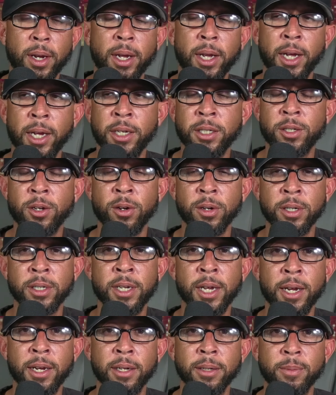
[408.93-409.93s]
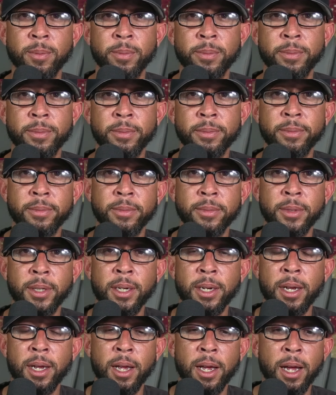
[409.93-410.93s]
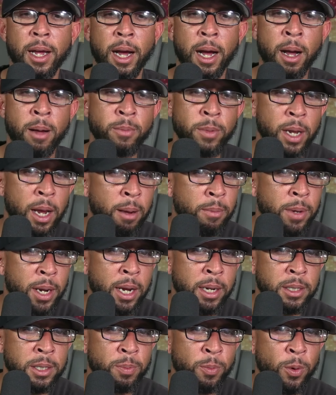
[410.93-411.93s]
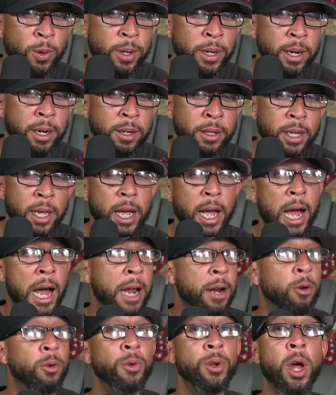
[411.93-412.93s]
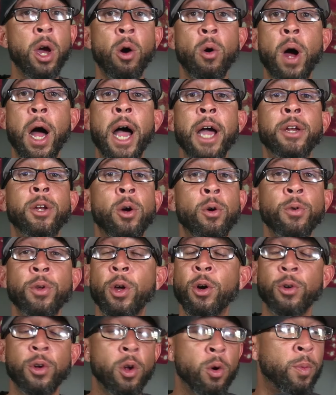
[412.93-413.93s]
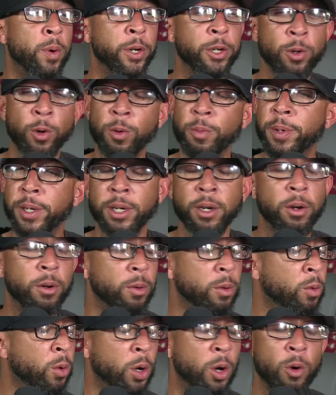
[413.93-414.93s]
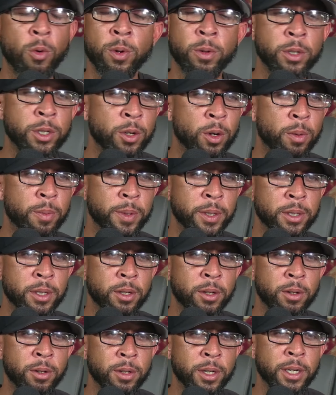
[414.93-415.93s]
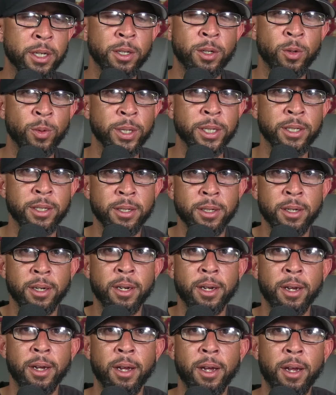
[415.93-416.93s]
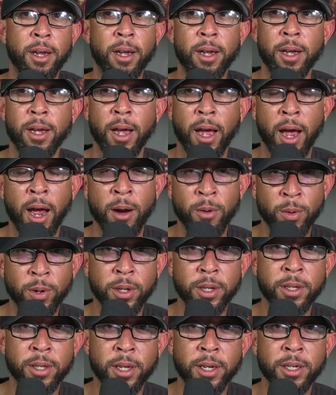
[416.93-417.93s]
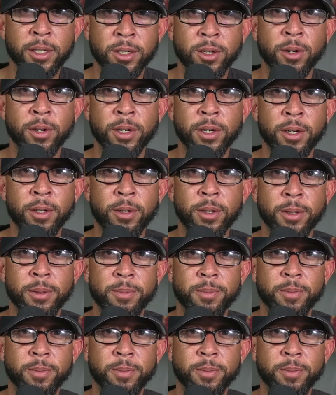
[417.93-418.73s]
He's going to take it. I'm not spoiling anything. I don't know. No one told me. No one has told me. So don't get it twisted. I really think he's going to do it.